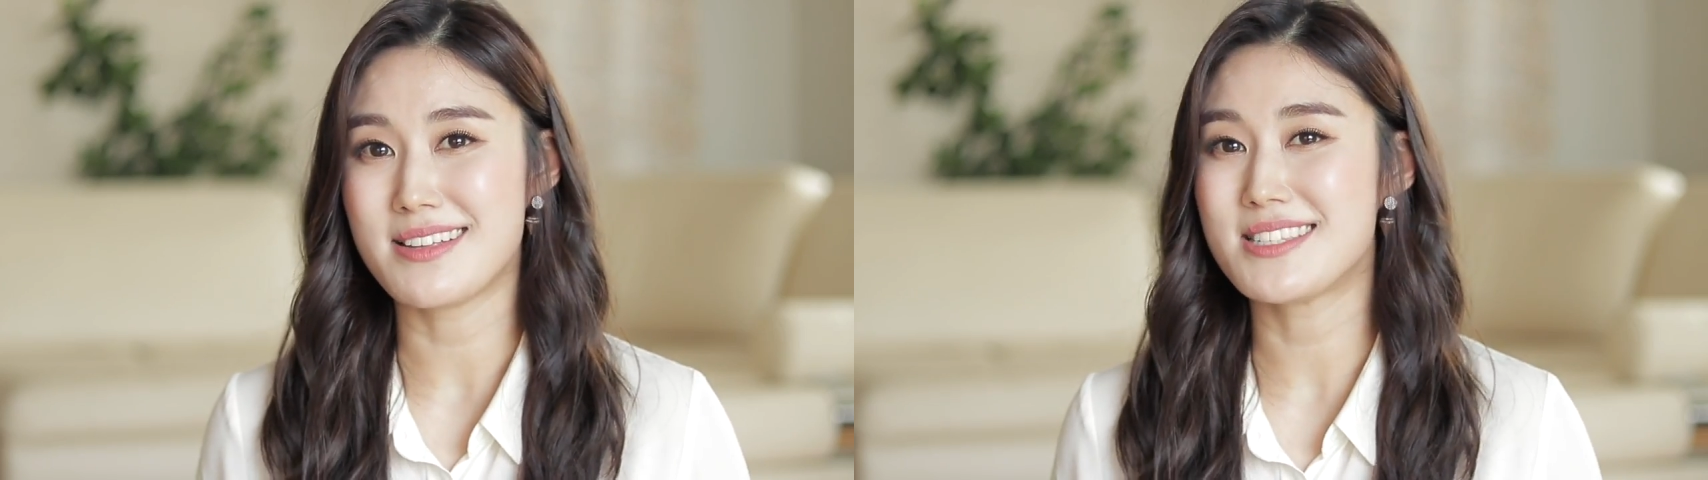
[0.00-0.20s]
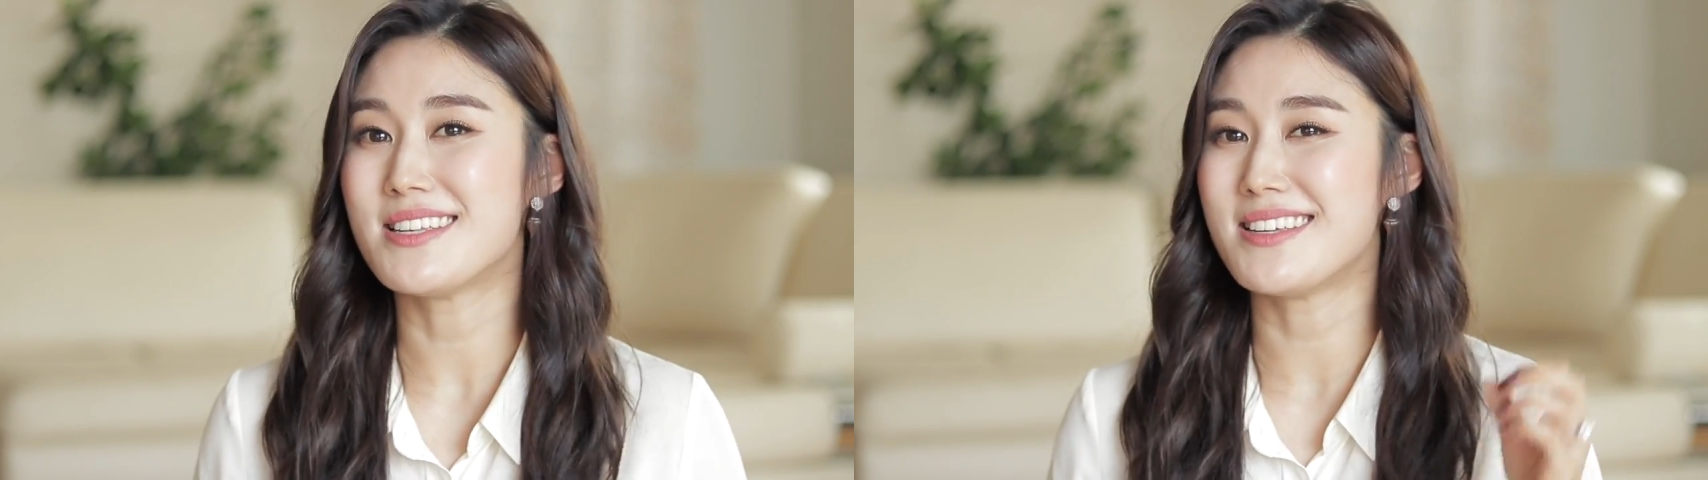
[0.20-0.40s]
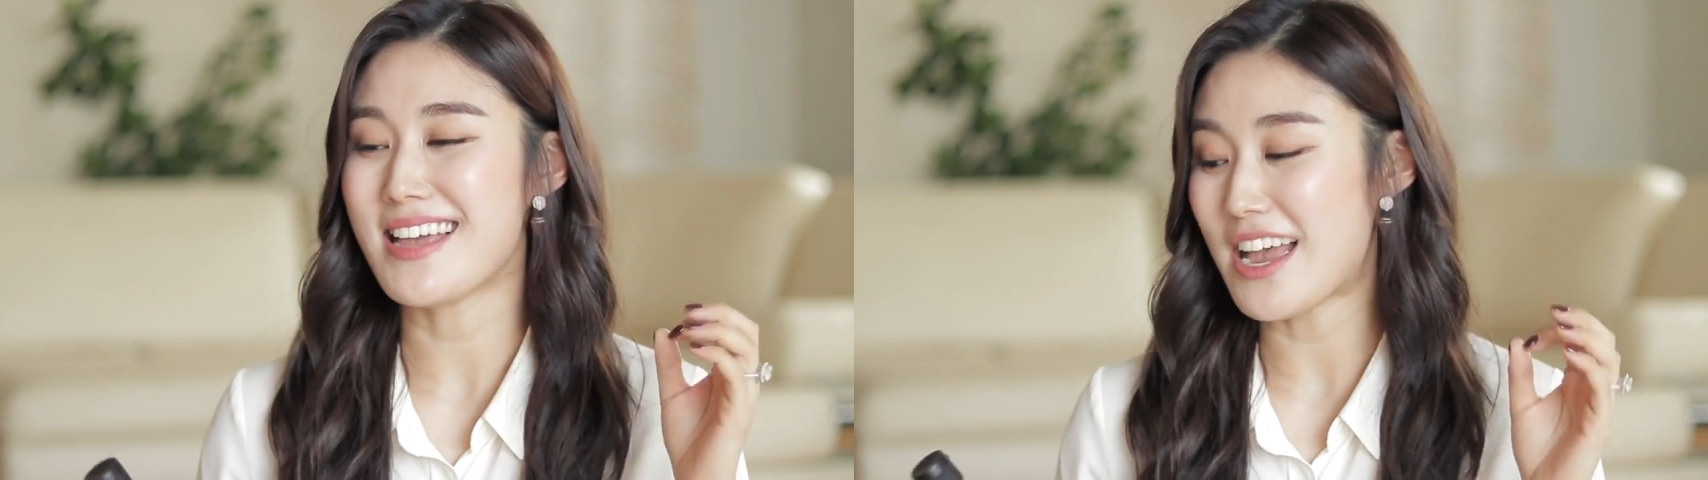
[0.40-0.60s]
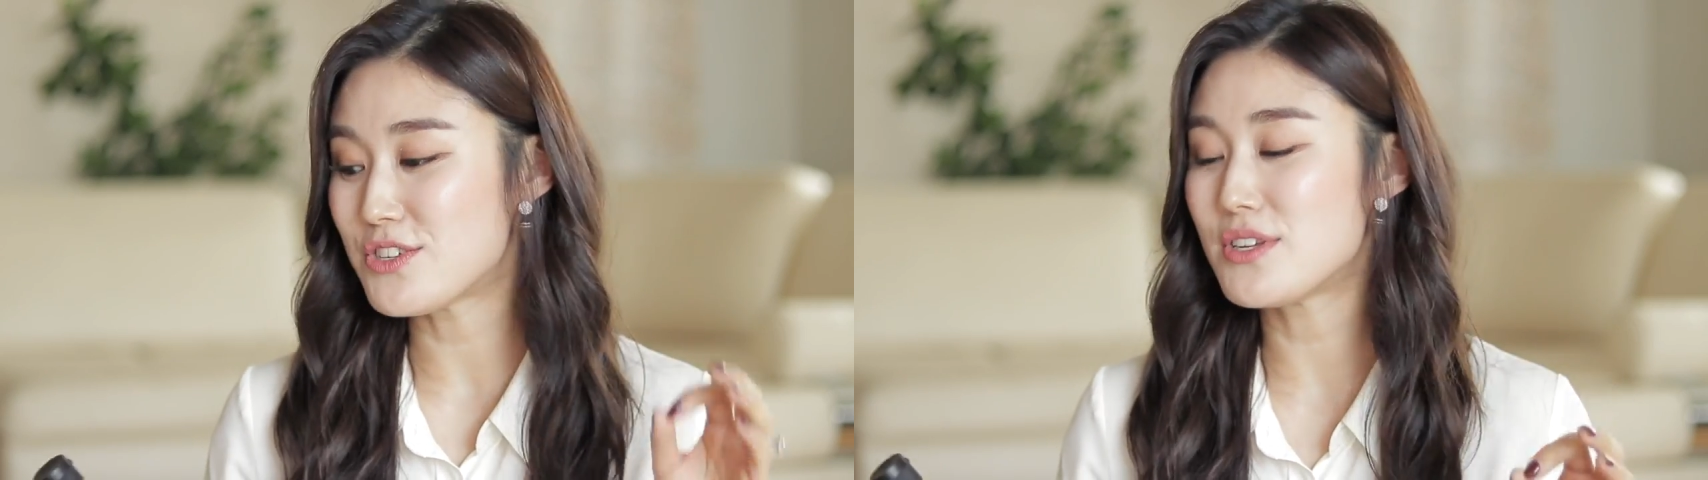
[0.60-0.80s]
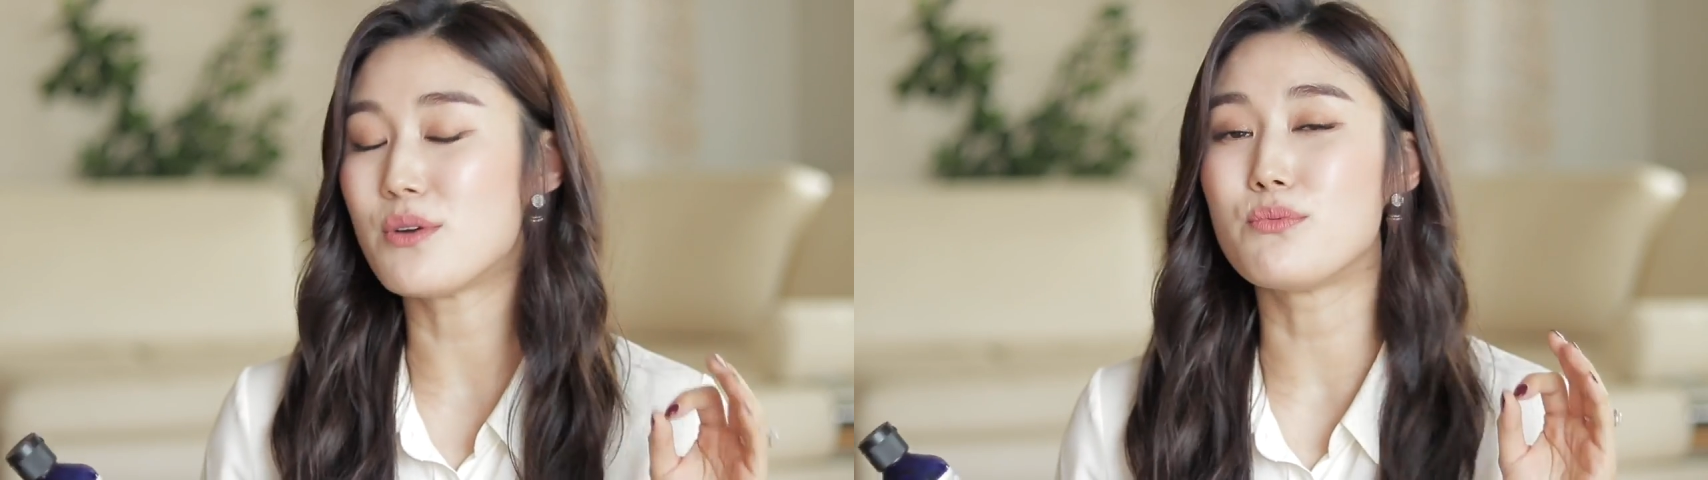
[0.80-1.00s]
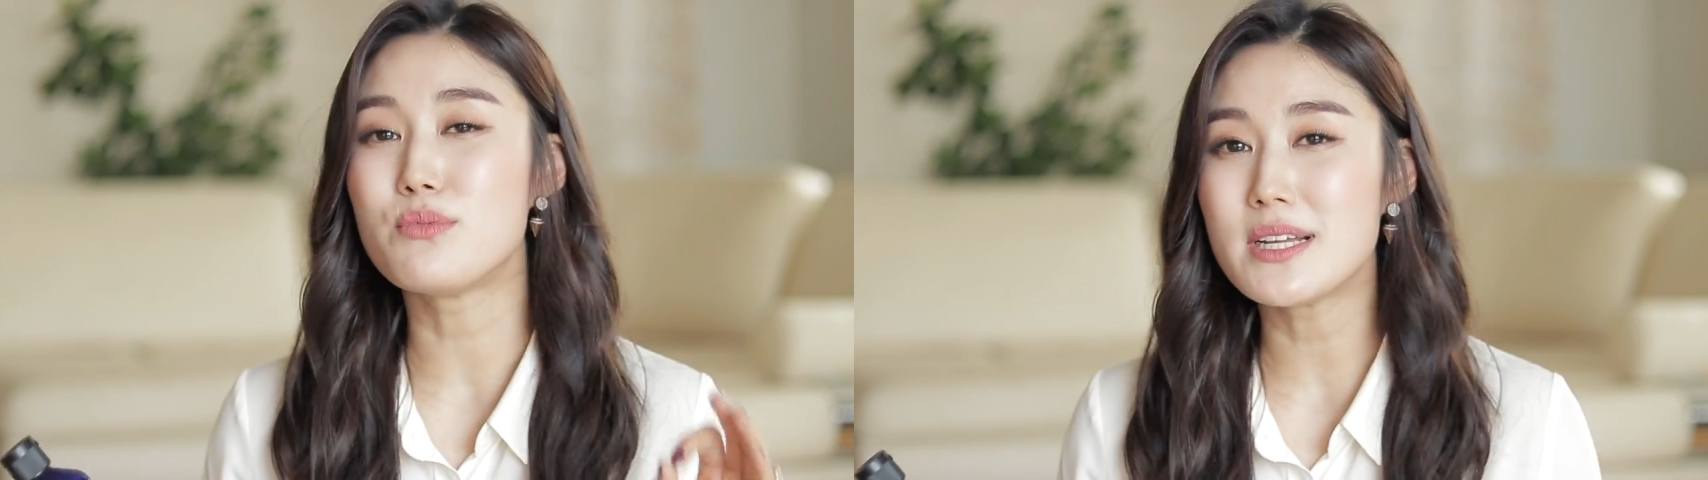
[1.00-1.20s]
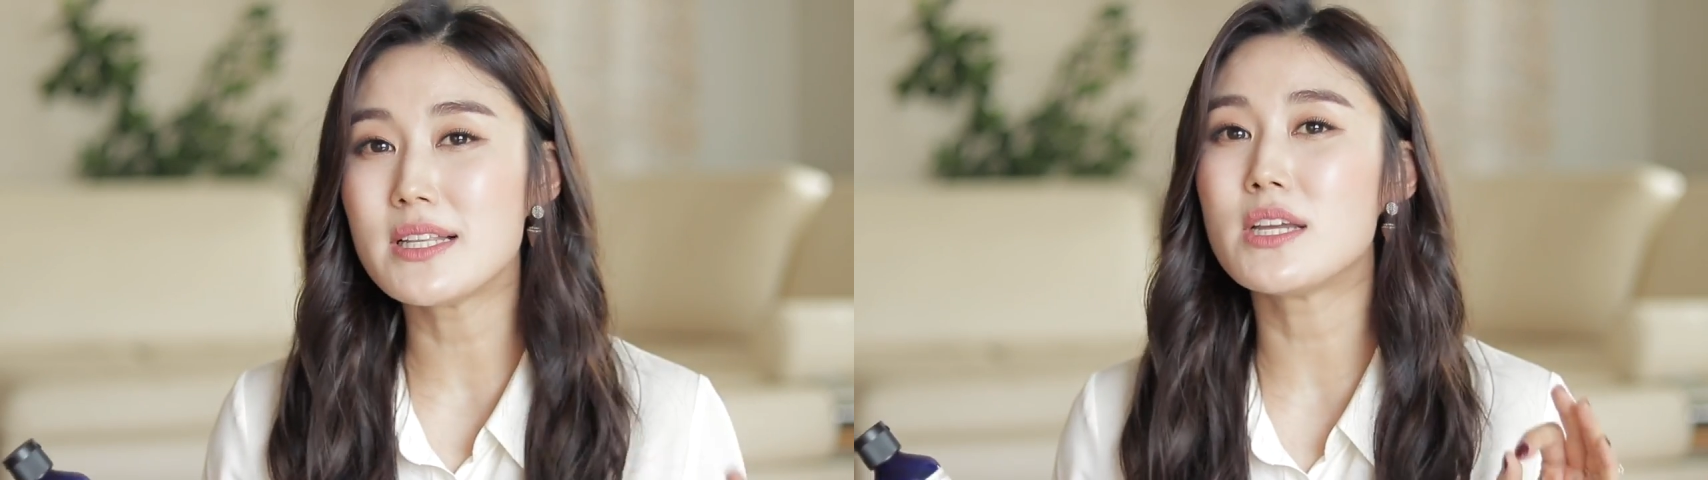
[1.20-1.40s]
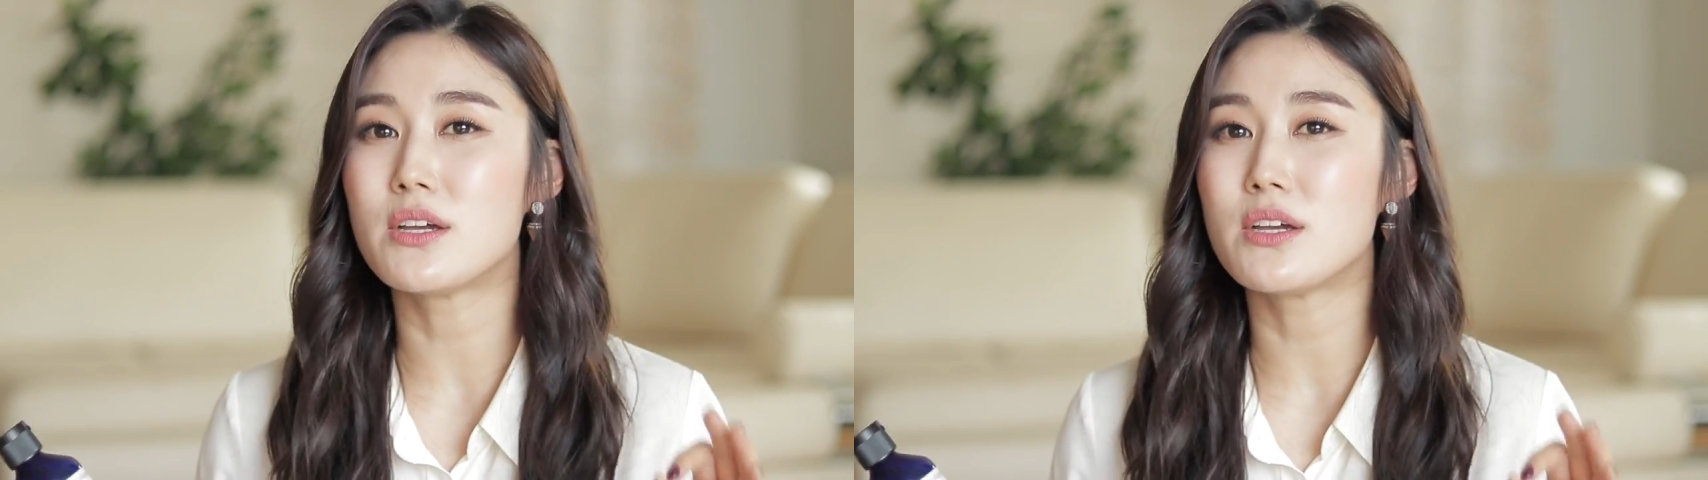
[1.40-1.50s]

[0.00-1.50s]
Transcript: It's actually a really